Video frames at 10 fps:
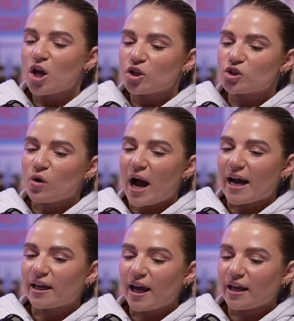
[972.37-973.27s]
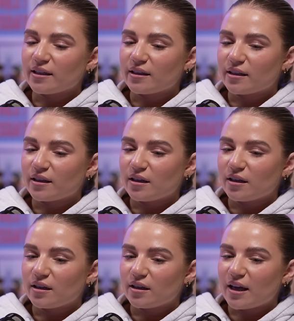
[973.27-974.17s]
So I
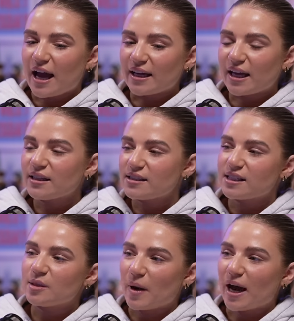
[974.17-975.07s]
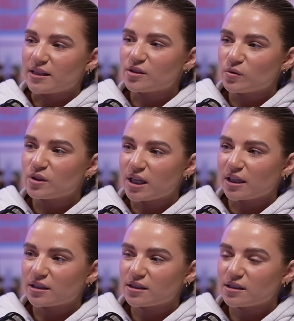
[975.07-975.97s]
can't see past those
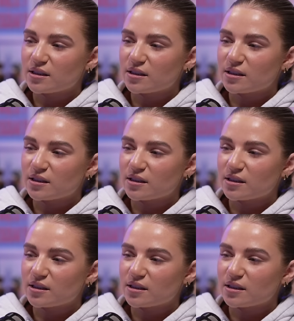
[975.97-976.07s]
things.